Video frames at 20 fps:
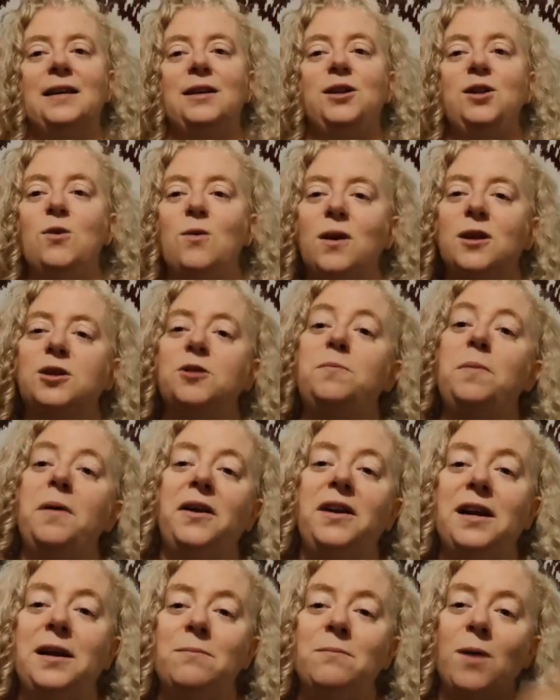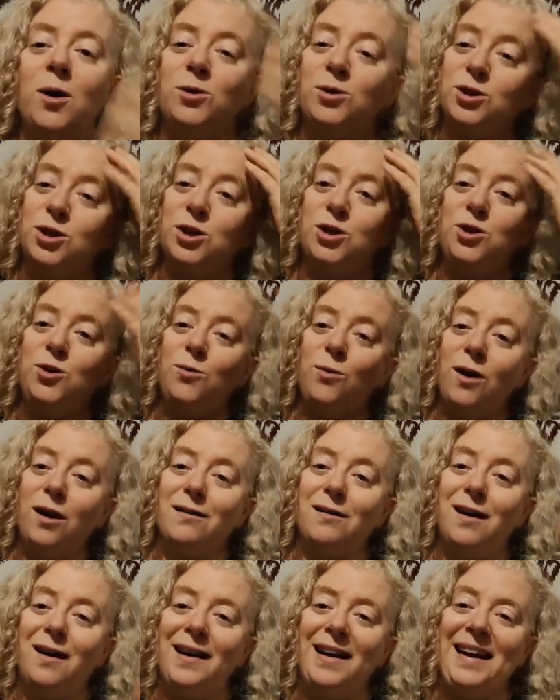You are spirit in motion. You are
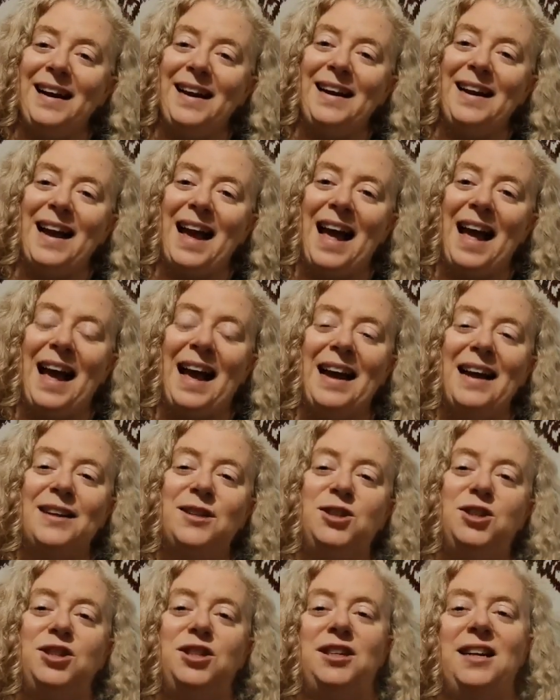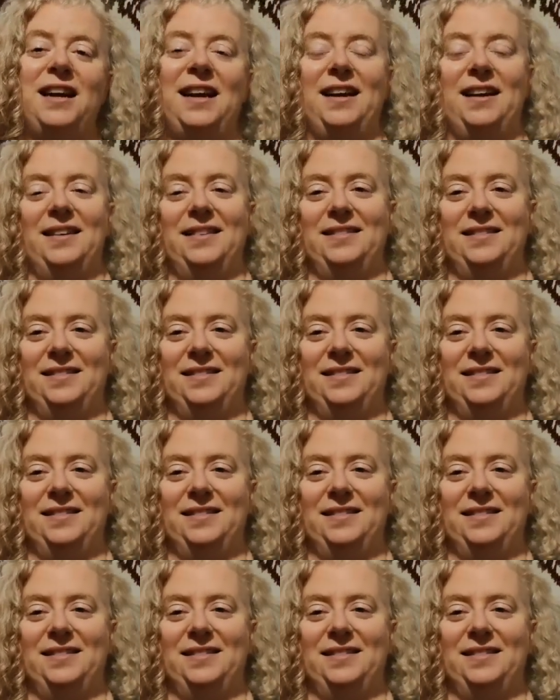God in action.